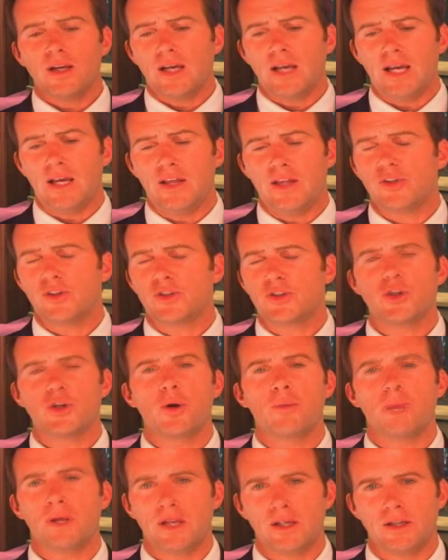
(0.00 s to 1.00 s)
There's
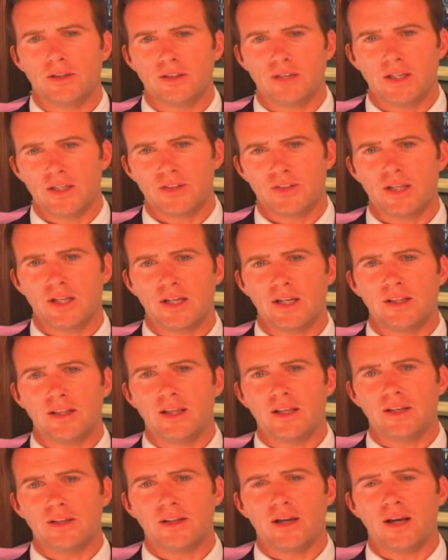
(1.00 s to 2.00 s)
so many to list
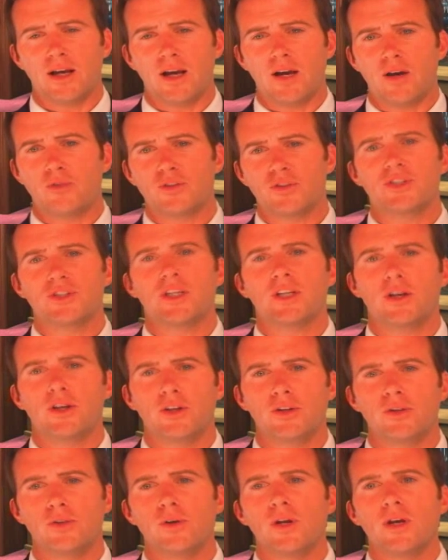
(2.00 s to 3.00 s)
that I'll just tell
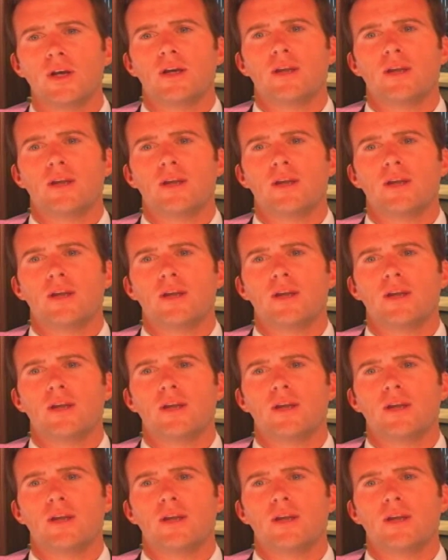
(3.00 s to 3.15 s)
you